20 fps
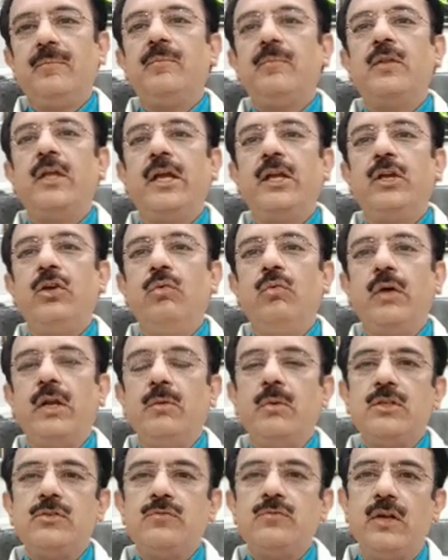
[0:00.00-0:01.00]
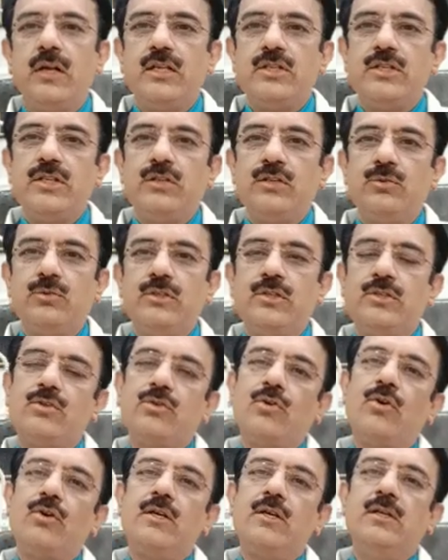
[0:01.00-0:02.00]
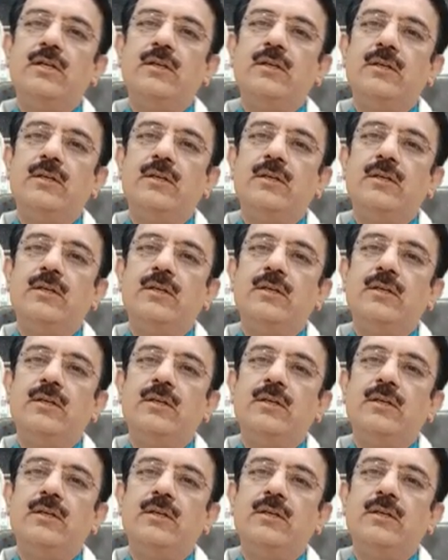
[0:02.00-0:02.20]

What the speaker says: Thank you very much for listening to this talk.